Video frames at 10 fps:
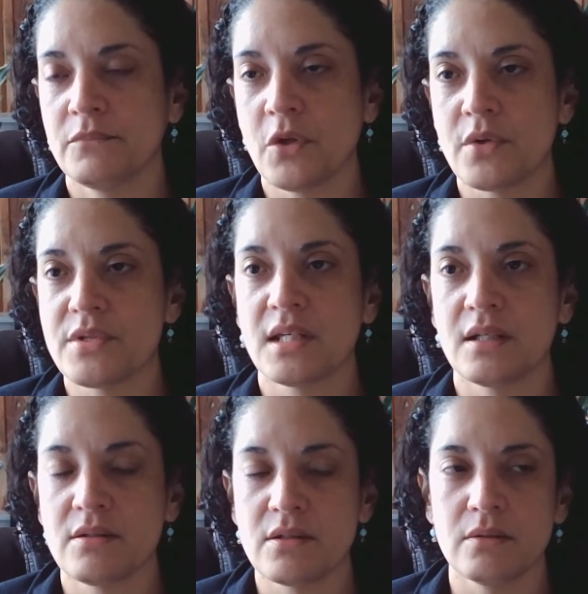noticing
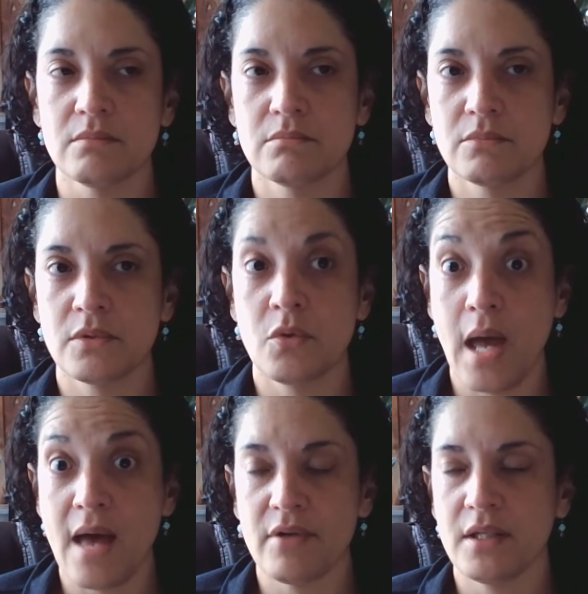it until you
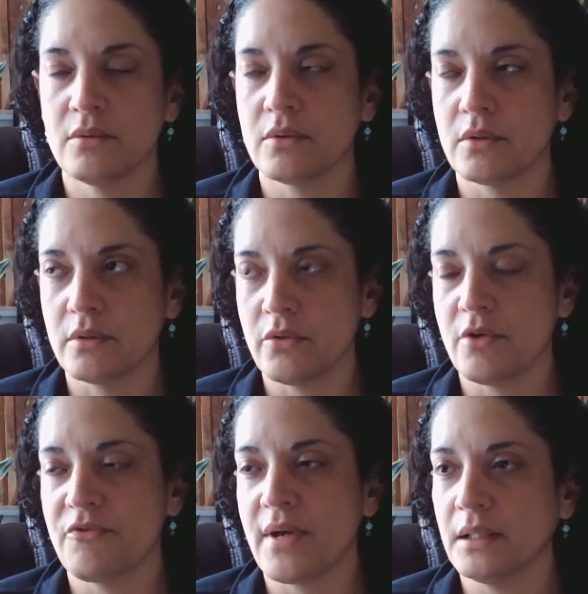have it or you're
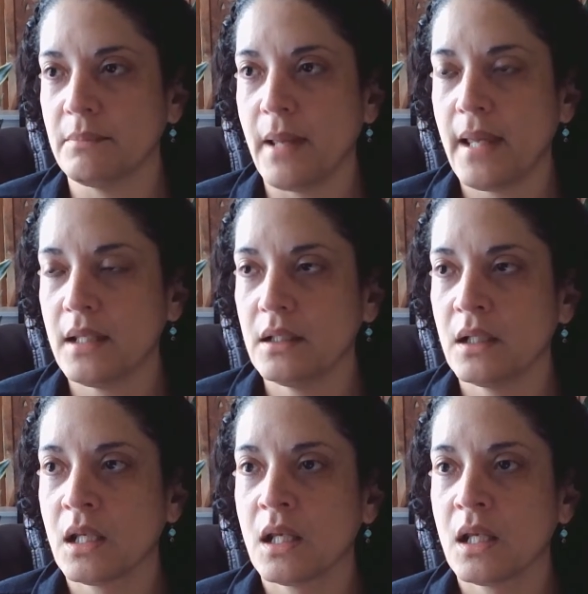affected by it.